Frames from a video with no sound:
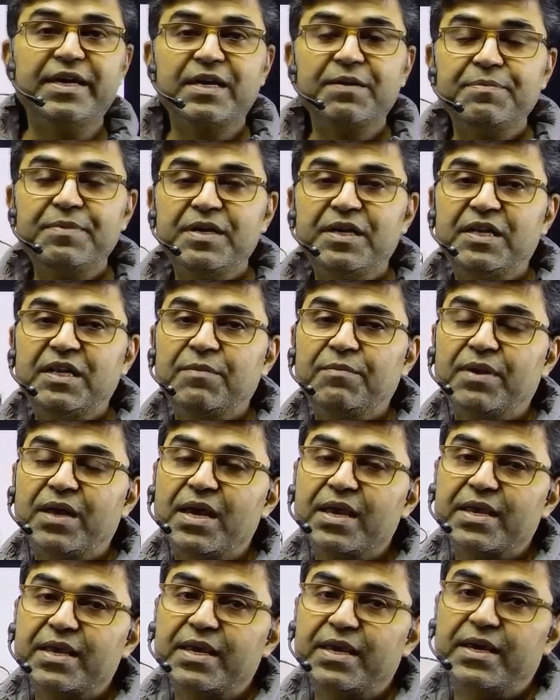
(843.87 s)
medium
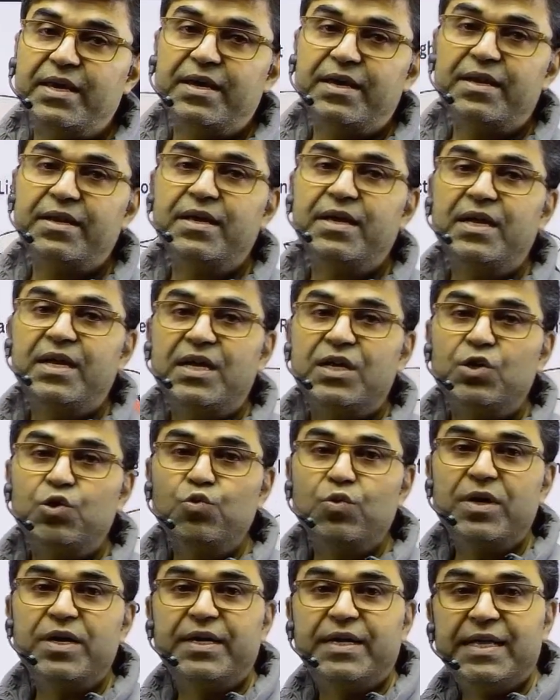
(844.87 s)
like air to
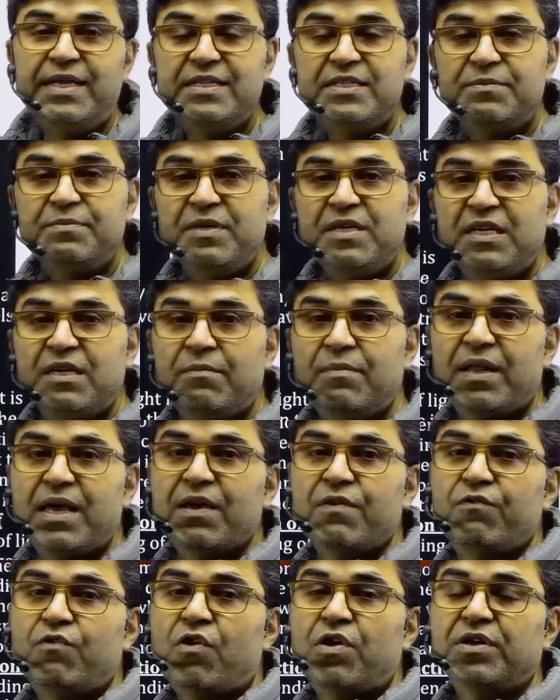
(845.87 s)
a dense medium like
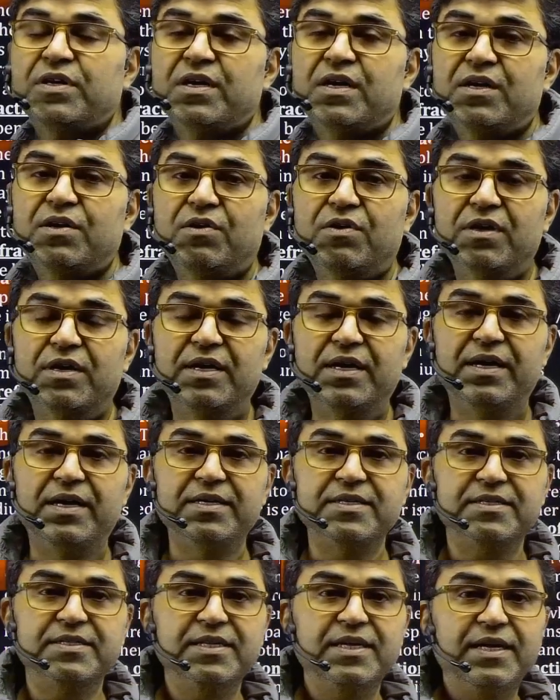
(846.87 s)
water or
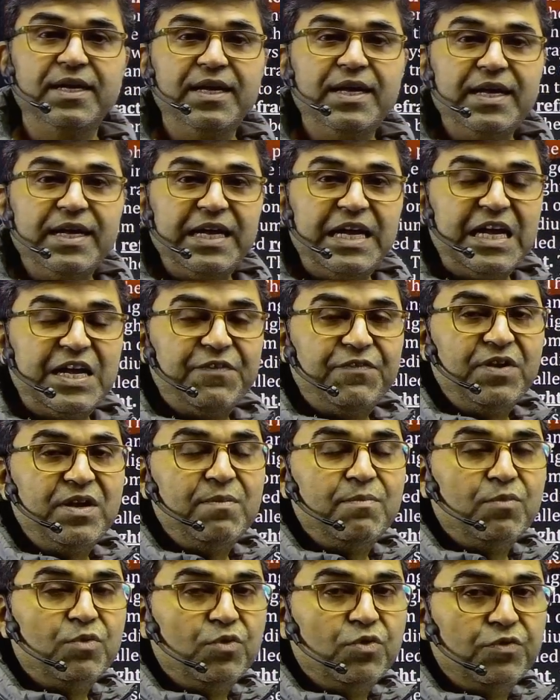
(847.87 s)
glass, it will
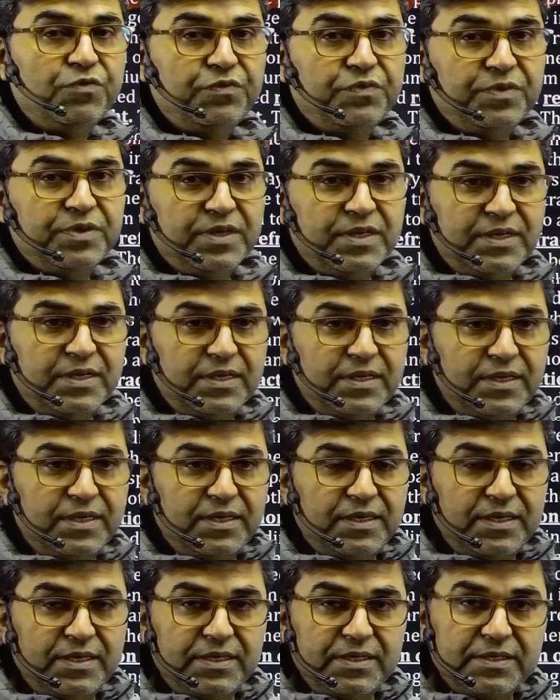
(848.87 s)
move
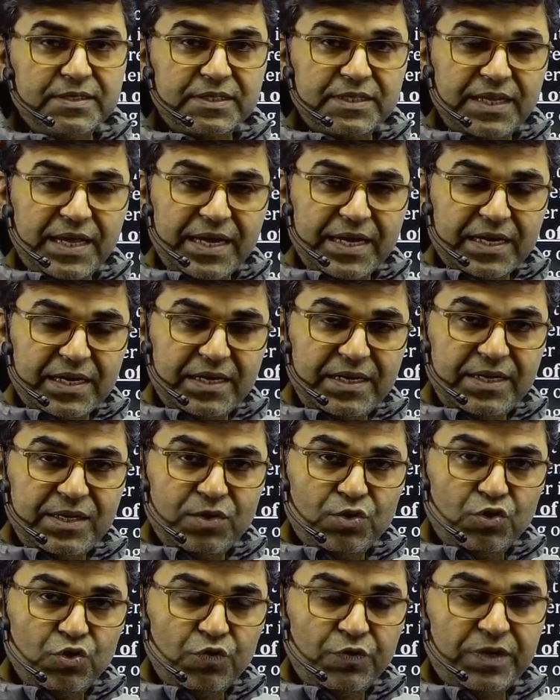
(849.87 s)
slightly
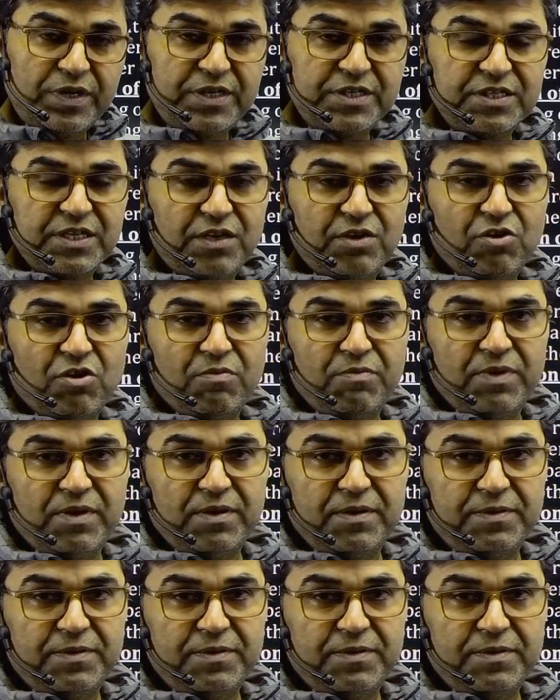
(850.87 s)
towards the normal.